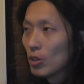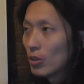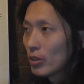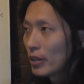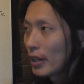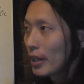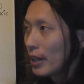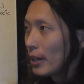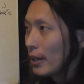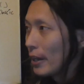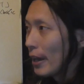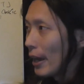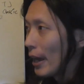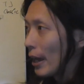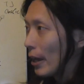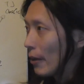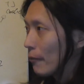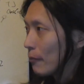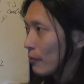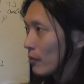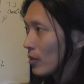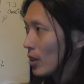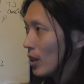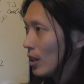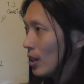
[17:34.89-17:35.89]
Okay,
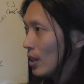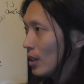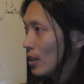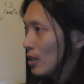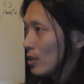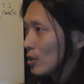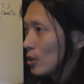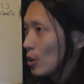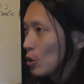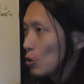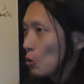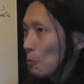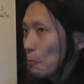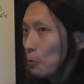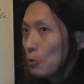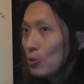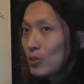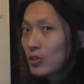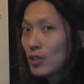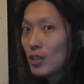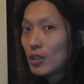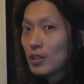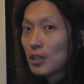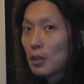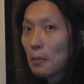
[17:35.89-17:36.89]
and just to put
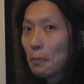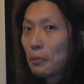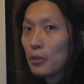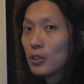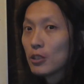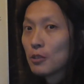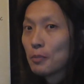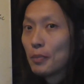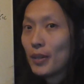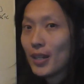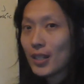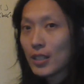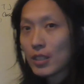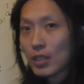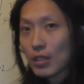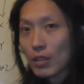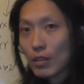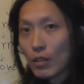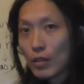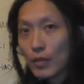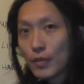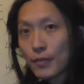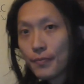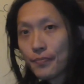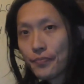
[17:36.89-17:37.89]
things in
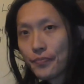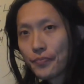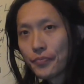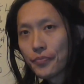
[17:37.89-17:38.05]
perspective,